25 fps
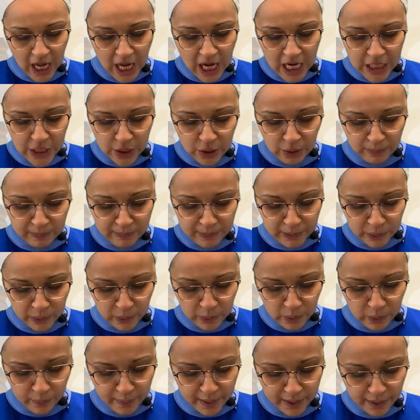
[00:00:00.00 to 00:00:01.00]
You
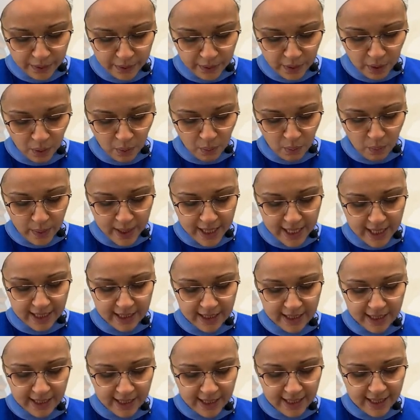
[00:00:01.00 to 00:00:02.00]
blew with your wind,
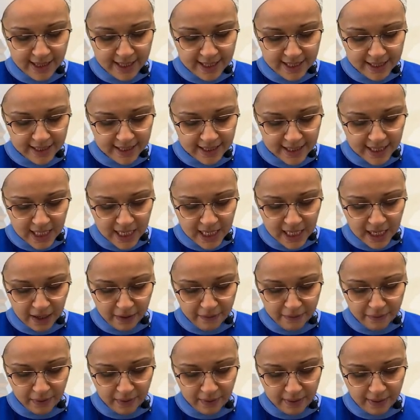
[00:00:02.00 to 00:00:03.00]
the sea
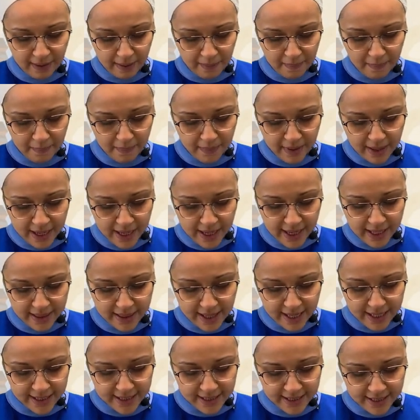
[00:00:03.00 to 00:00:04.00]
covered them.
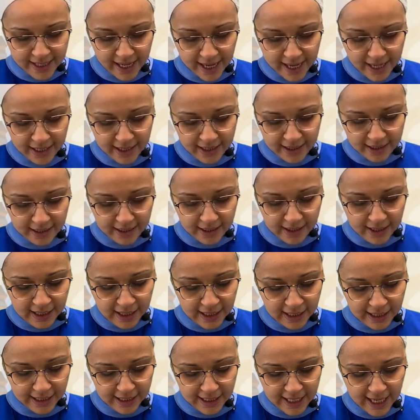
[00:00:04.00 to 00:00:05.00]
They sank
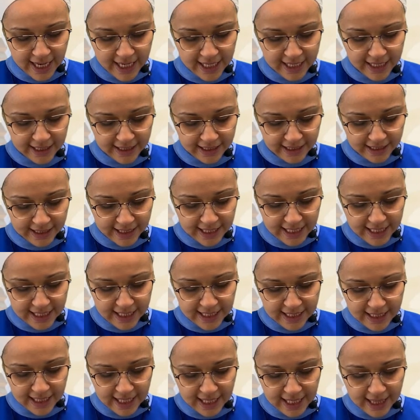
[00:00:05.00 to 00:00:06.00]
like
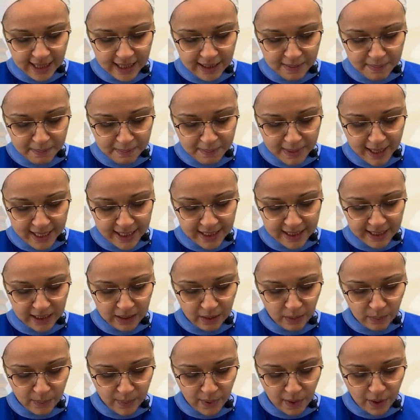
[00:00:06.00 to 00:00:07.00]
lead in the mighty
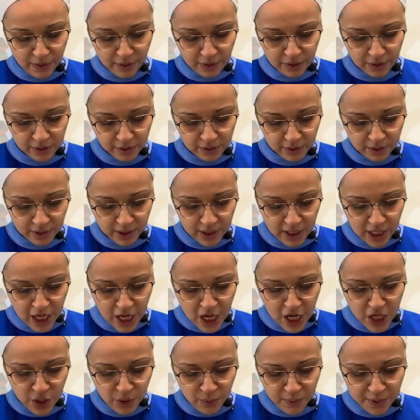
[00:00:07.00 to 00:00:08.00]
waters.
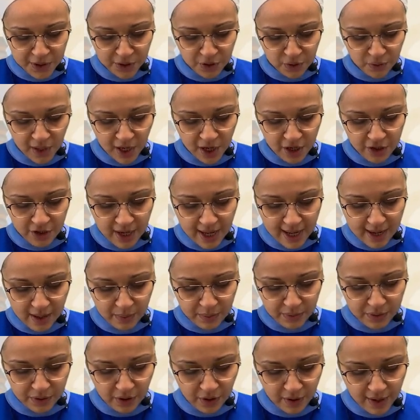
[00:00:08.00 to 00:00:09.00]
You stretched
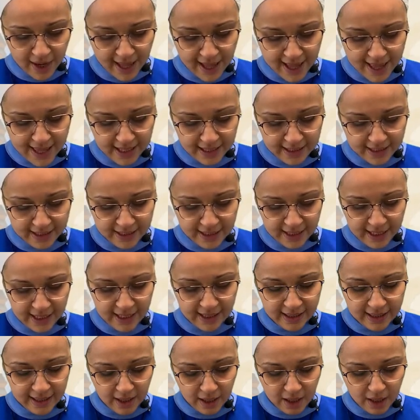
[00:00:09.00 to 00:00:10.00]
out your hand,
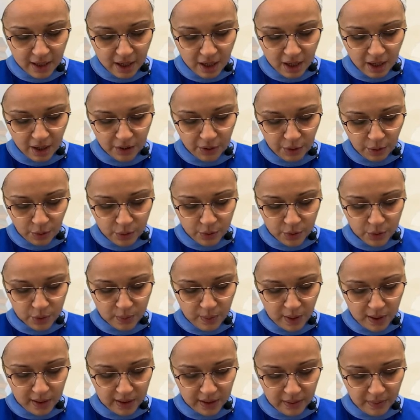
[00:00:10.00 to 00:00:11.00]
the earth
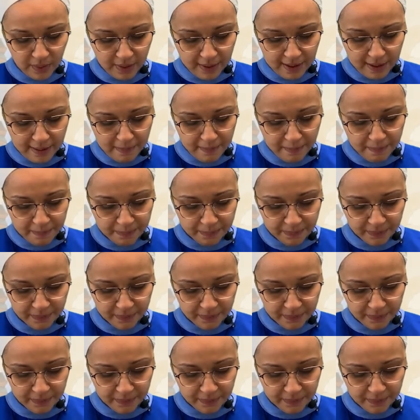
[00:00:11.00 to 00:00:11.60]
swallowed them.